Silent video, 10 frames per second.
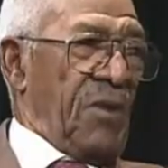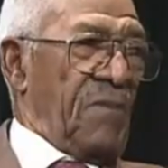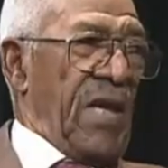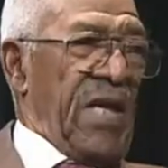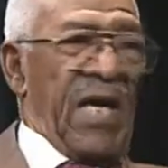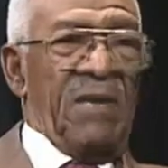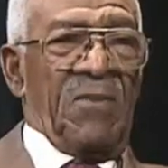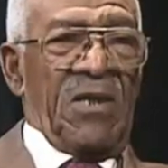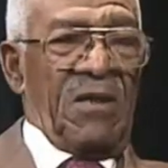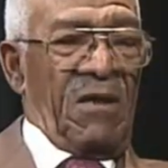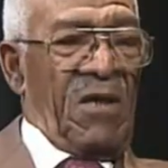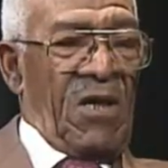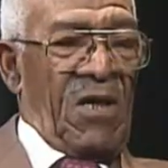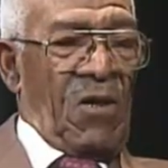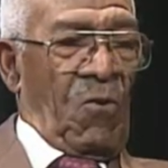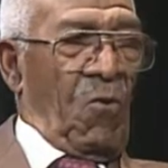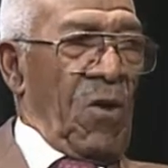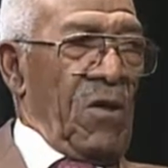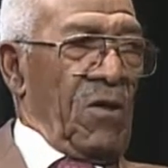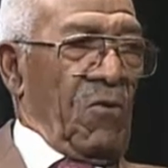my name in the
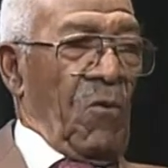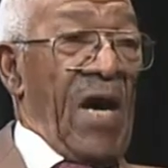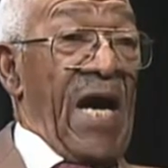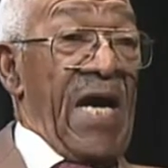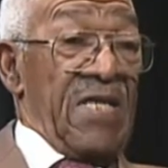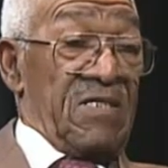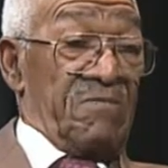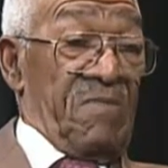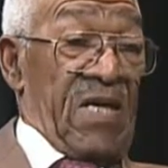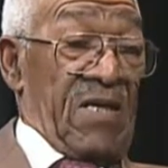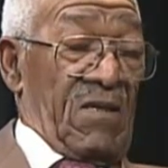World YMCA